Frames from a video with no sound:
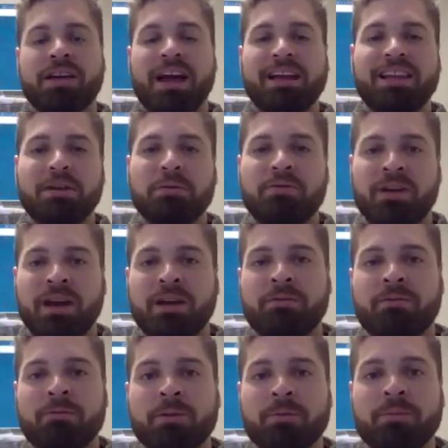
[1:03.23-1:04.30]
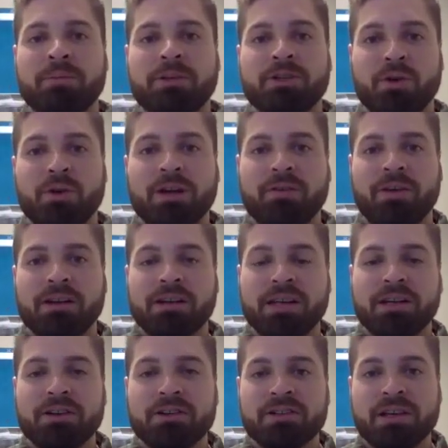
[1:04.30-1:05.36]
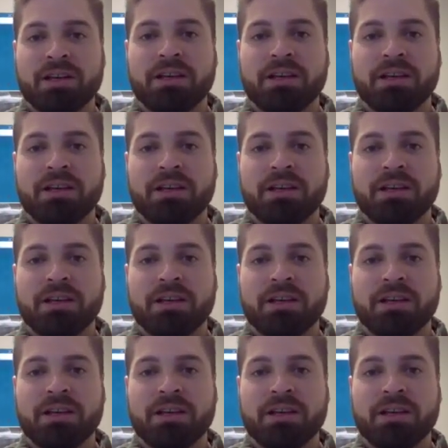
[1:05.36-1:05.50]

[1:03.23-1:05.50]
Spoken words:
guideline we've gotten from the majority of our leaders